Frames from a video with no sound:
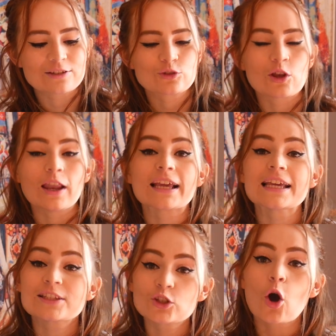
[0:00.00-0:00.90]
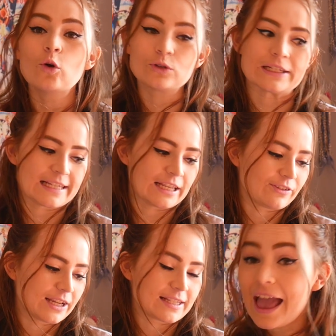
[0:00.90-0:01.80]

So like it's an older series.